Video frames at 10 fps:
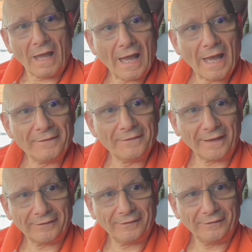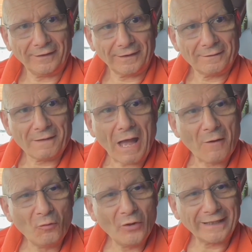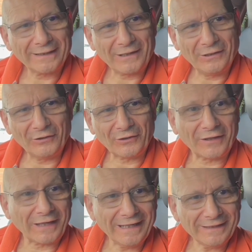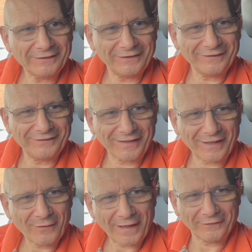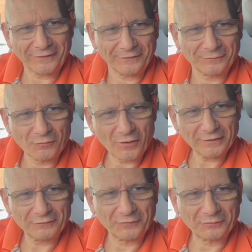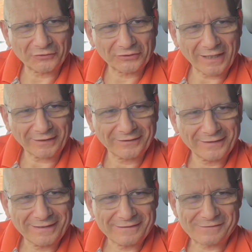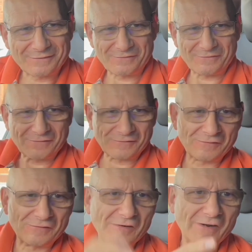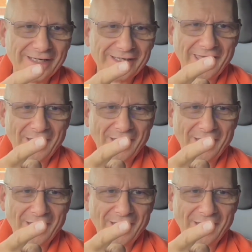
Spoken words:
And that is it. And we're going to look in detail at this wonderful product right now.